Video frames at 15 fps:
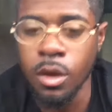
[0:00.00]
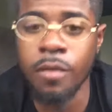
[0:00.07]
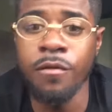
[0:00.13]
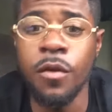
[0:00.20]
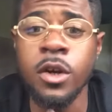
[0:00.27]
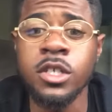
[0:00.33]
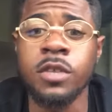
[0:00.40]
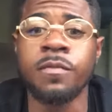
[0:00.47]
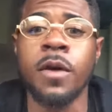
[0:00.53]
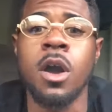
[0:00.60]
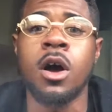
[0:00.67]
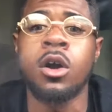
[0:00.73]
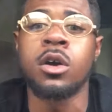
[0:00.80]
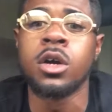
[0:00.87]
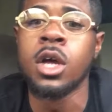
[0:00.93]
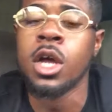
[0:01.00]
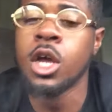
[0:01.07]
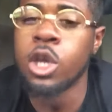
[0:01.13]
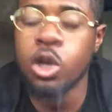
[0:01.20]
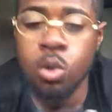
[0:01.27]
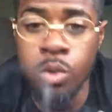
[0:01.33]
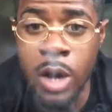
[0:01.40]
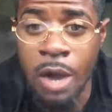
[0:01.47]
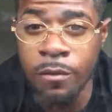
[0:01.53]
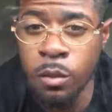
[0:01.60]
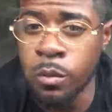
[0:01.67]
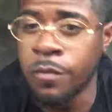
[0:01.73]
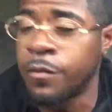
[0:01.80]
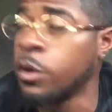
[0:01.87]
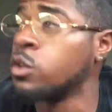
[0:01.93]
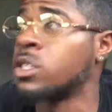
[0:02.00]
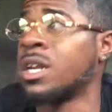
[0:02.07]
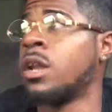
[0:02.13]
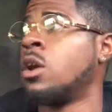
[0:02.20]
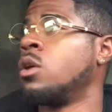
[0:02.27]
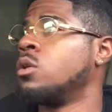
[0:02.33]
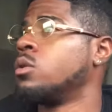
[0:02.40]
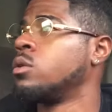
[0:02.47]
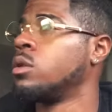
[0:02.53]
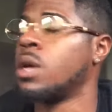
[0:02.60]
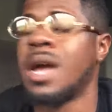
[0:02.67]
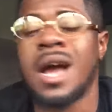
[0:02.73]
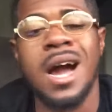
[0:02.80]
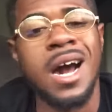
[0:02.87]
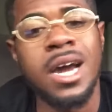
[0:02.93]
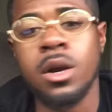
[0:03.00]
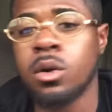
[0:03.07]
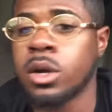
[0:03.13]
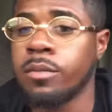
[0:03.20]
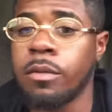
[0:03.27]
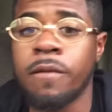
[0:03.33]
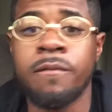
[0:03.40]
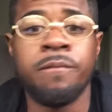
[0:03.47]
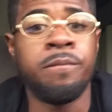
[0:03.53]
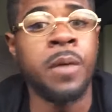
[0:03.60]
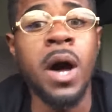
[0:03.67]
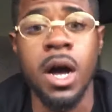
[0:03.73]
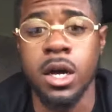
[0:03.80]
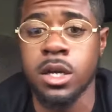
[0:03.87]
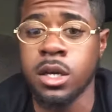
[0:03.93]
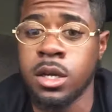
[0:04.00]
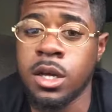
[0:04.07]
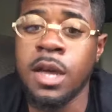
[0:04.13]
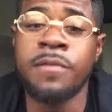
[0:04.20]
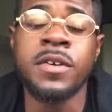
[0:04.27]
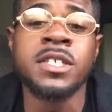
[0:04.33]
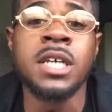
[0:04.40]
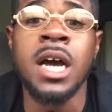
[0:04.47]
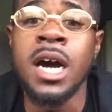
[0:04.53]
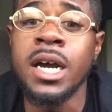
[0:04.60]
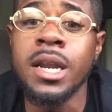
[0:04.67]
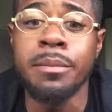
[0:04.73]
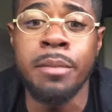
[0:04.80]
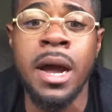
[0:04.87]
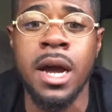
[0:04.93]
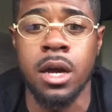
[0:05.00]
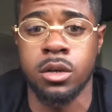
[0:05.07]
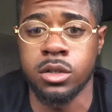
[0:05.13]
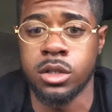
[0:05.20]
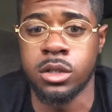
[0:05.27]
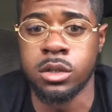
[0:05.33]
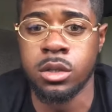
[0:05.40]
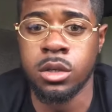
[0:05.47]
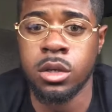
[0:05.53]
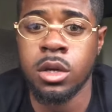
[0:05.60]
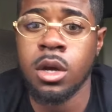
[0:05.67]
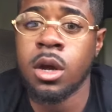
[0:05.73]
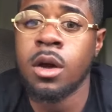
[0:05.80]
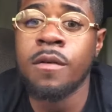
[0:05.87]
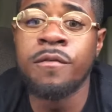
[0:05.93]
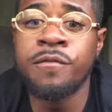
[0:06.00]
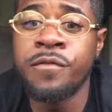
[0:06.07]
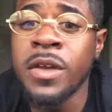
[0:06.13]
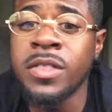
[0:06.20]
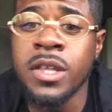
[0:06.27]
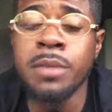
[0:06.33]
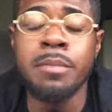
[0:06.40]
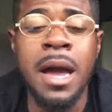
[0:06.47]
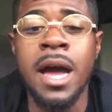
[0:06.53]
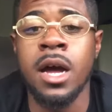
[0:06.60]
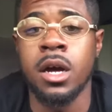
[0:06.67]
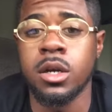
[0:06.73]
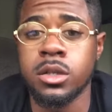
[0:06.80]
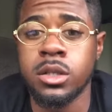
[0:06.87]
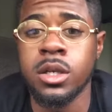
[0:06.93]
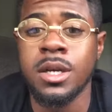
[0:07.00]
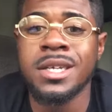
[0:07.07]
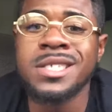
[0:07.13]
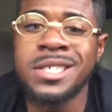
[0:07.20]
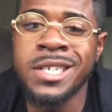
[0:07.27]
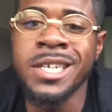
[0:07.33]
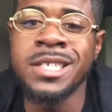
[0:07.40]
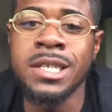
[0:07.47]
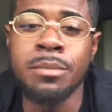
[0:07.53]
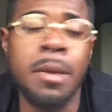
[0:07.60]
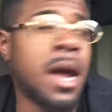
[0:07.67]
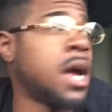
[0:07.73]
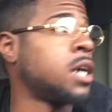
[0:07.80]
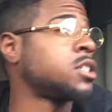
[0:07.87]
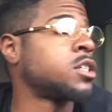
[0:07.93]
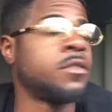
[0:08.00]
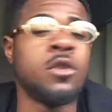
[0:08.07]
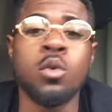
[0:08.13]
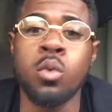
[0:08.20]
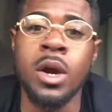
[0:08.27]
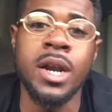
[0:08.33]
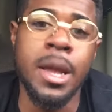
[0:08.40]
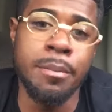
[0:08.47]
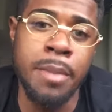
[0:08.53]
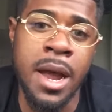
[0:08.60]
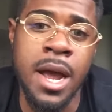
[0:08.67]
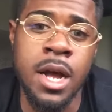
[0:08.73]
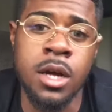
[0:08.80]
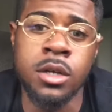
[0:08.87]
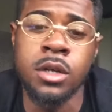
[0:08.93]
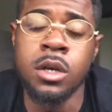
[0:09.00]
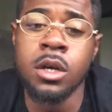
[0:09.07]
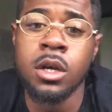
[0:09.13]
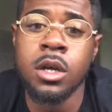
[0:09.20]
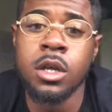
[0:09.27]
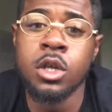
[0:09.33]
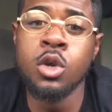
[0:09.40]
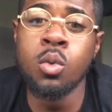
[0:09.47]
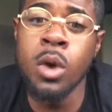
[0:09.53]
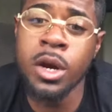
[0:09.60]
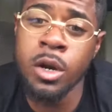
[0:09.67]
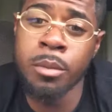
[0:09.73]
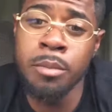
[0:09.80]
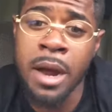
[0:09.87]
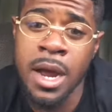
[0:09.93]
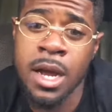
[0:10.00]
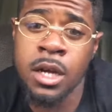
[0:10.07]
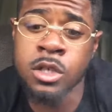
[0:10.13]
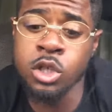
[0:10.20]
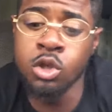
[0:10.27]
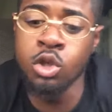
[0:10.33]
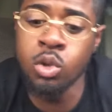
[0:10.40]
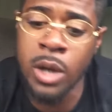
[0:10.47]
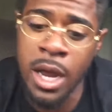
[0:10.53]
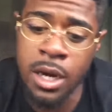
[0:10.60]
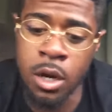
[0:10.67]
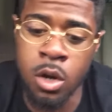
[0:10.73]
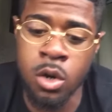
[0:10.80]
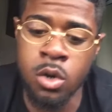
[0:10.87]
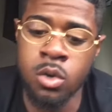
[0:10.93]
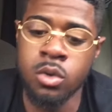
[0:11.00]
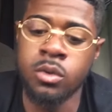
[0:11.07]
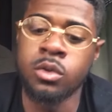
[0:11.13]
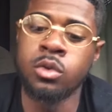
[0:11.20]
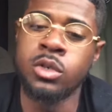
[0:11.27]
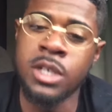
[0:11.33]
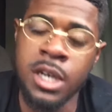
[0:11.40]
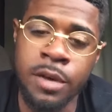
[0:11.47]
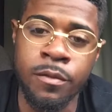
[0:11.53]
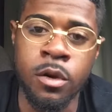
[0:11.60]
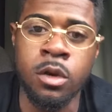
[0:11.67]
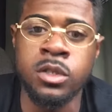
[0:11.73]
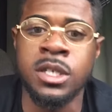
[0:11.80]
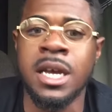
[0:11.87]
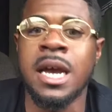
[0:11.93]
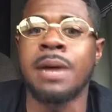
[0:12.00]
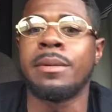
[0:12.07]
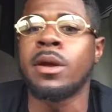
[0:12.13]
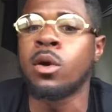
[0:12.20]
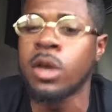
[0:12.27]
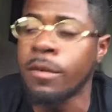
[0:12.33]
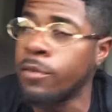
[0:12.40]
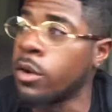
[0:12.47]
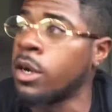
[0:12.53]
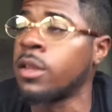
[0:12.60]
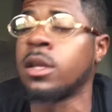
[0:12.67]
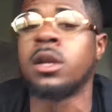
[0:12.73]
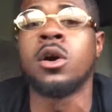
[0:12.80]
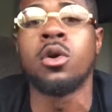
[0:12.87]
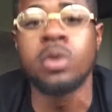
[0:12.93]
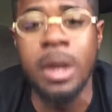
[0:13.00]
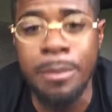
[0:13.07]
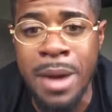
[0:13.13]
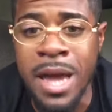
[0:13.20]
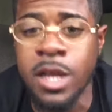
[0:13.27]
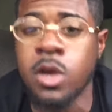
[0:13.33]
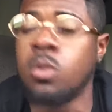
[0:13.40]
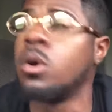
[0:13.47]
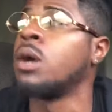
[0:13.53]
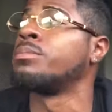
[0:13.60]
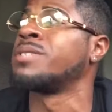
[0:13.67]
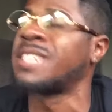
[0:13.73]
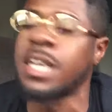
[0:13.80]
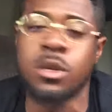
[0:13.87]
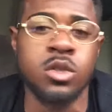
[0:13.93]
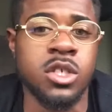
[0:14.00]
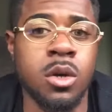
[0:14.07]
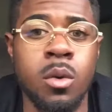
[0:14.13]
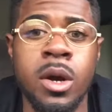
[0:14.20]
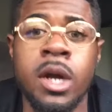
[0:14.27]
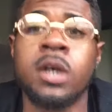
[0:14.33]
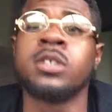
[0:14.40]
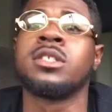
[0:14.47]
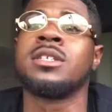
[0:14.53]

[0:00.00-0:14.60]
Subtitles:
First of all, you never refuse a load. I don't give a fuck if it's 100 miles, 50 miles, 60 miles. Because you run that mile, you run them miles, you do that load, you deliver on time, they're going to give you another load that back you up, take you somewhere else,